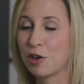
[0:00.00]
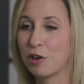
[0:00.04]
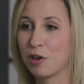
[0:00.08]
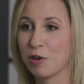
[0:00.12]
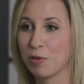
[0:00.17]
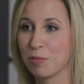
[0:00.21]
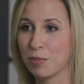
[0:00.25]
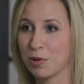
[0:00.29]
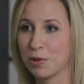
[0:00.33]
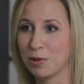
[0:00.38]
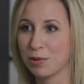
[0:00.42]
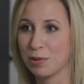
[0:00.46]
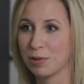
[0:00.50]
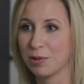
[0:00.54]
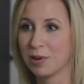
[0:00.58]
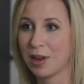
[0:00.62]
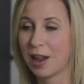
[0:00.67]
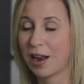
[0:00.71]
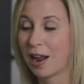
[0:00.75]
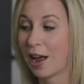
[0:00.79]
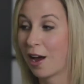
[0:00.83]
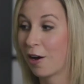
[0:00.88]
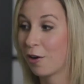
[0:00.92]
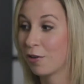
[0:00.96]
your mood
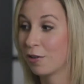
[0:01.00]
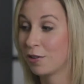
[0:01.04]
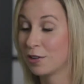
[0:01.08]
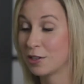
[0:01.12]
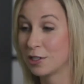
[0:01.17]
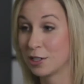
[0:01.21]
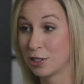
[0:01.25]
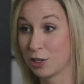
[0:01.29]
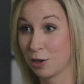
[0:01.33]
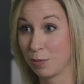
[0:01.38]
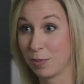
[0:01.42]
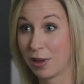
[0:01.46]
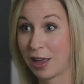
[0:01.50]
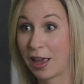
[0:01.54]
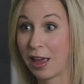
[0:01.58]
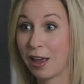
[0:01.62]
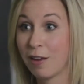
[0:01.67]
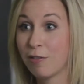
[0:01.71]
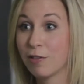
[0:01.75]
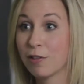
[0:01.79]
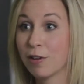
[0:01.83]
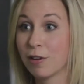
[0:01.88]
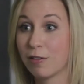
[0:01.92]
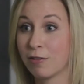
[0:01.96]
and how does your
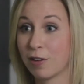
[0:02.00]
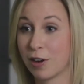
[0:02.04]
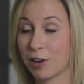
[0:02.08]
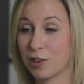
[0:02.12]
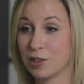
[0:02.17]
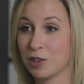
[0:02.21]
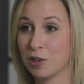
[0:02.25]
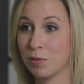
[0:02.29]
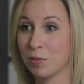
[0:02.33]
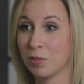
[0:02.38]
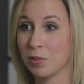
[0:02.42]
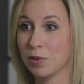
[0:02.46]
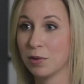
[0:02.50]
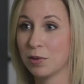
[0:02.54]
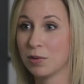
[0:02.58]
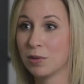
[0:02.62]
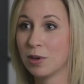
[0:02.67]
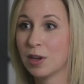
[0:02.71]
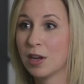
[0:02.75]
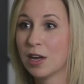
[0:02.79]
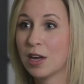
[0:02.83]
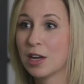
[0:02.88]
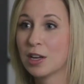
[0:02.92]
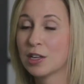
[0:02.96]
behavior affect your
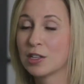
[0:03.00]
mood.